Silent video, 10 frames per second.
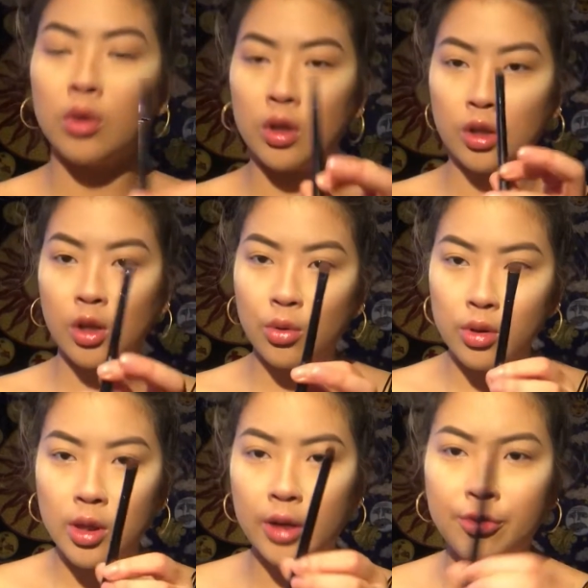You can go
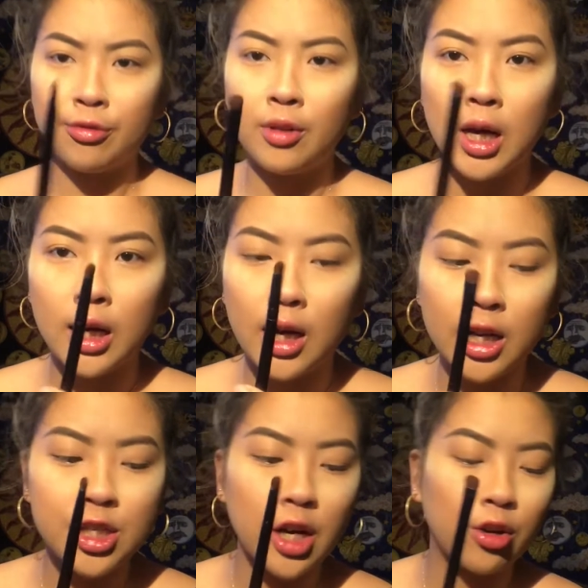with like a flat
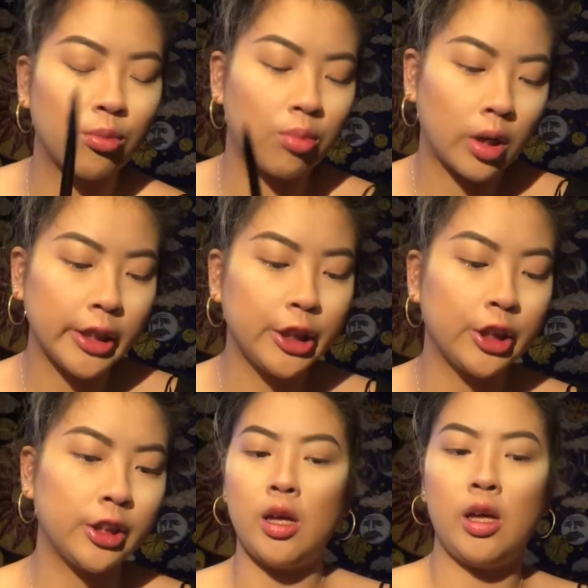eyeshadow
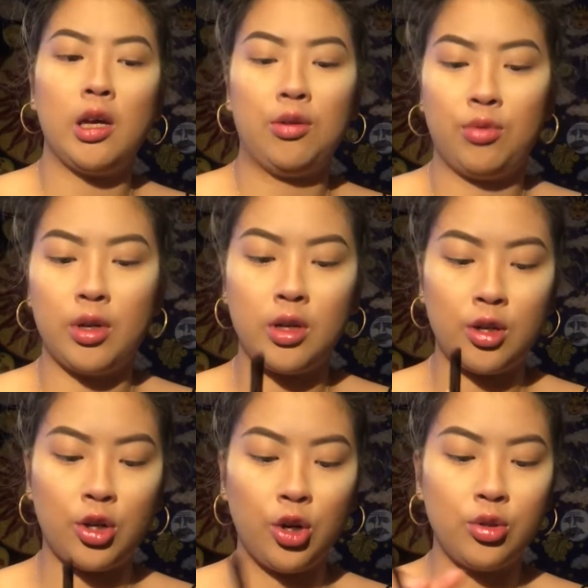brush, and we're gonna
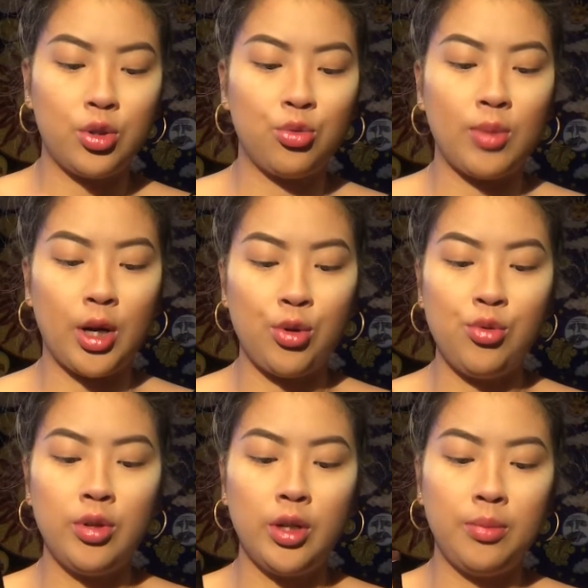go to my
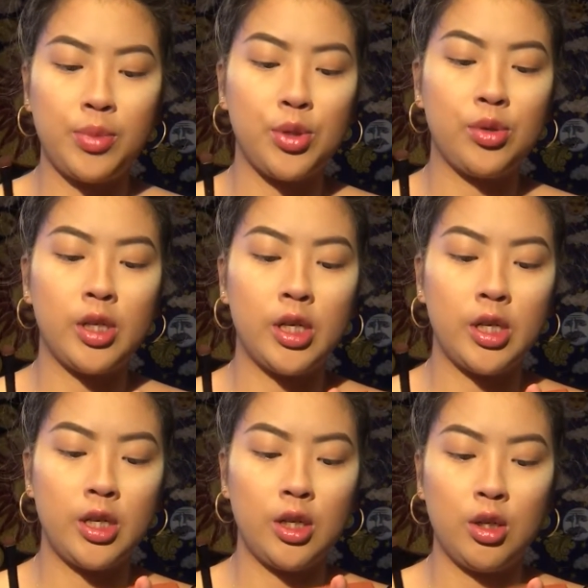Huda
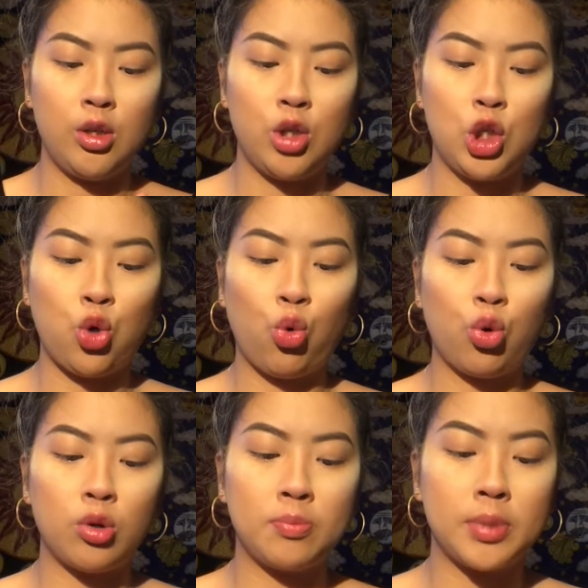Beauty
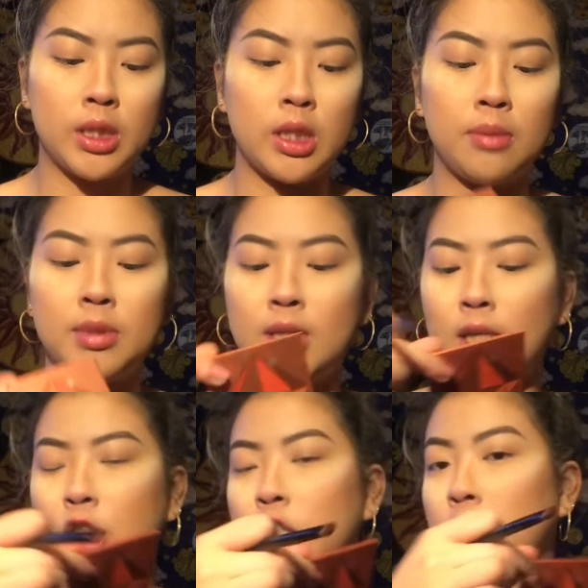Torps
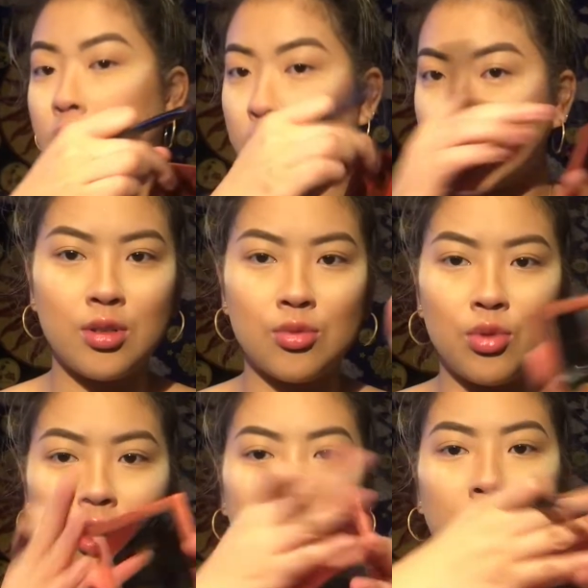Obsessions. Is
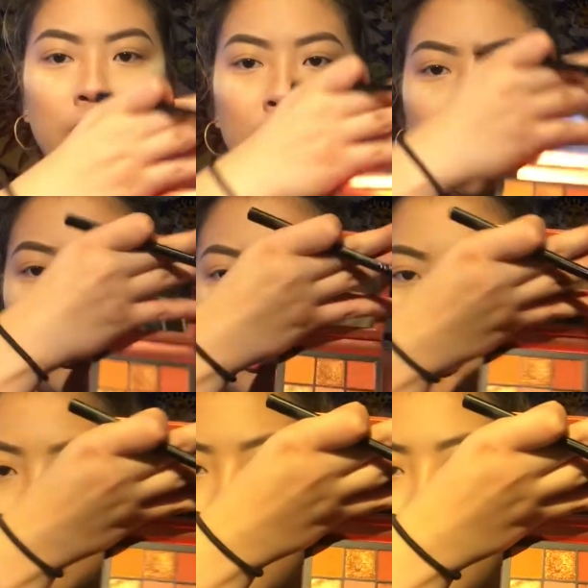really a
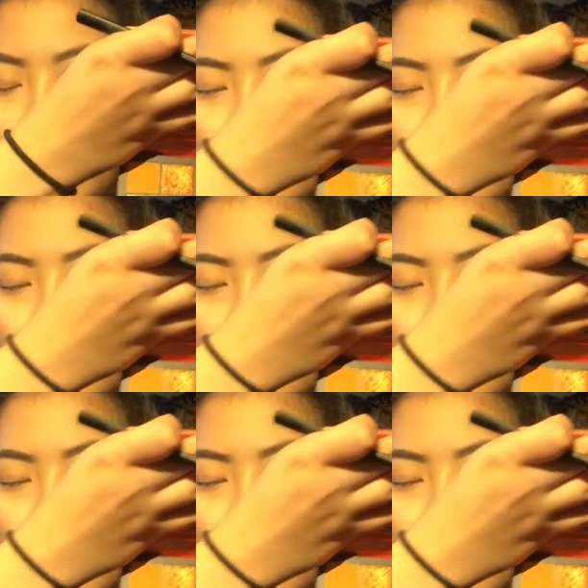small